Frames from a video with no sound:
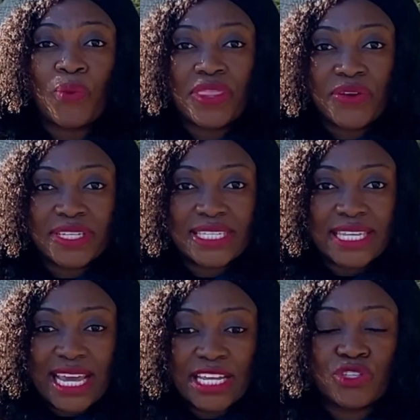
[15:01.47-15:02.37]
the weather is
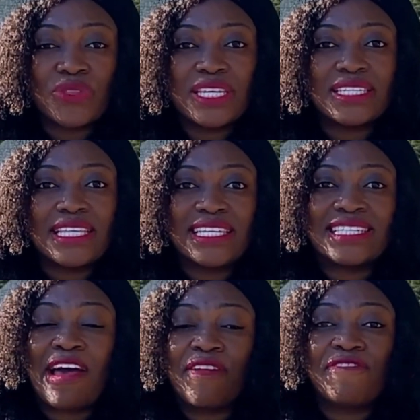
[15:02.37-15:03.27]
saying. So these things
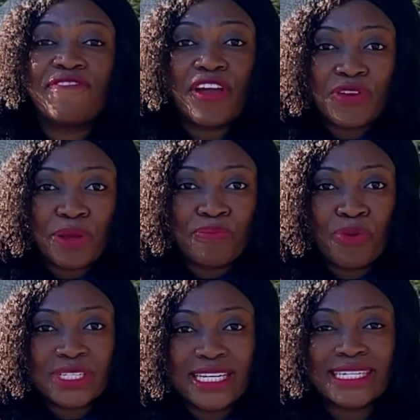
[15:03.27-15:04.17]
are very
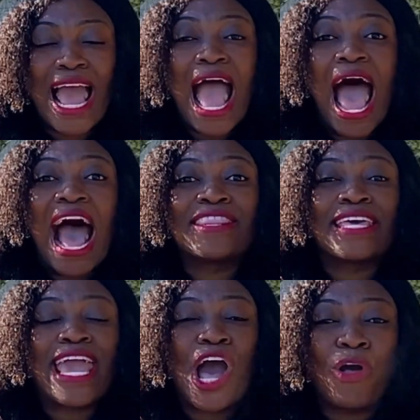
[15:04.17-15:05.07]
important, and
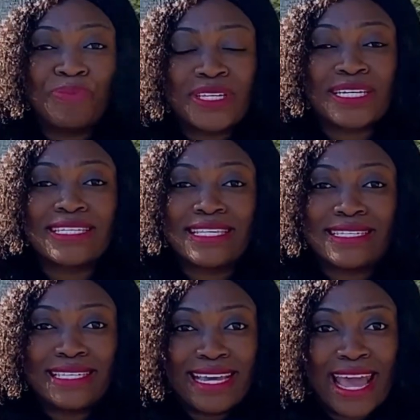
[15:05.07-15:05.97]
they helped us
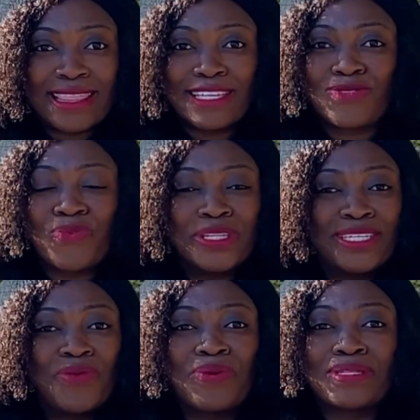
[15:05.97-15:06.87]
this year. This
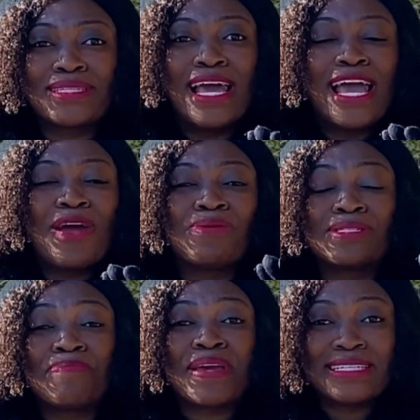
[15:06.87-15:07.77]
winter was
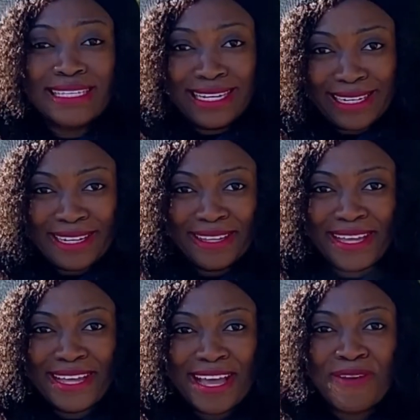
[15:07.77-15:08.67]
amazing.
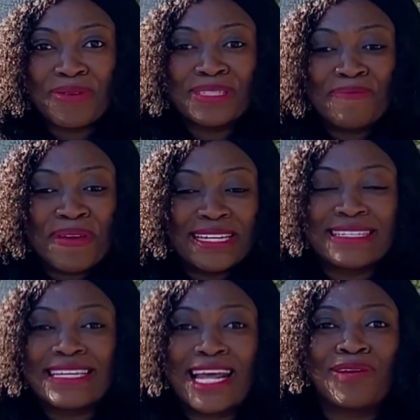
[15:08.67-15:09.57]
It was
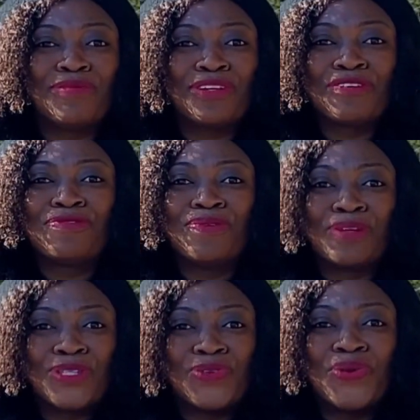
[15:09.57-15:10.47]
amazing, and I'm looking
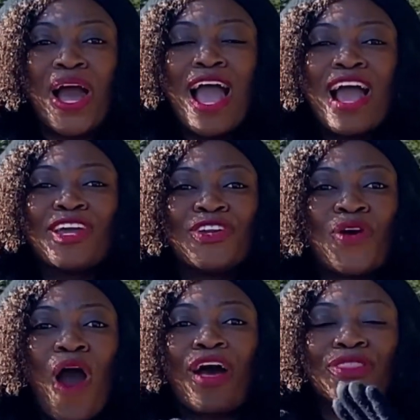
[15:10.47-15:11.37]
forward to,
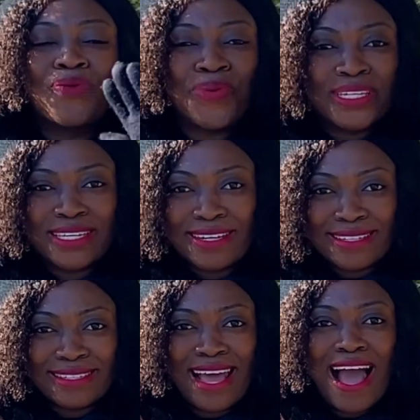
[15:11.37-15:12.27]
other
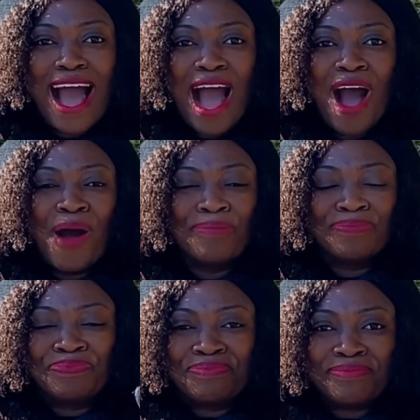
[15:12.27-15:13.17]
winters
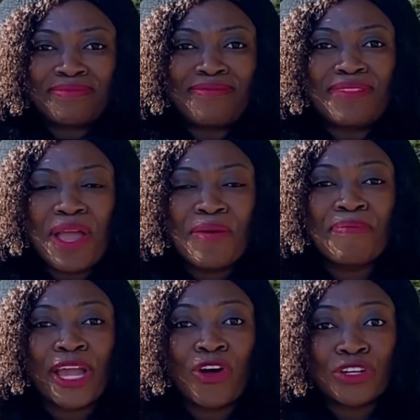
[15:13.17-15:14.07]

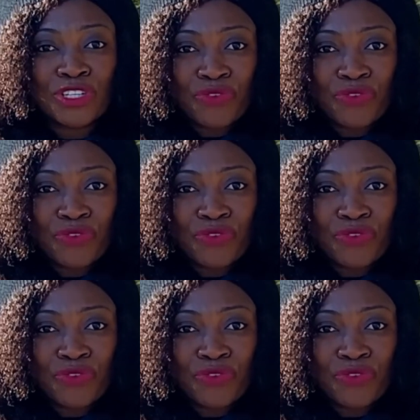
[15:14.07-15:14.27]
by God's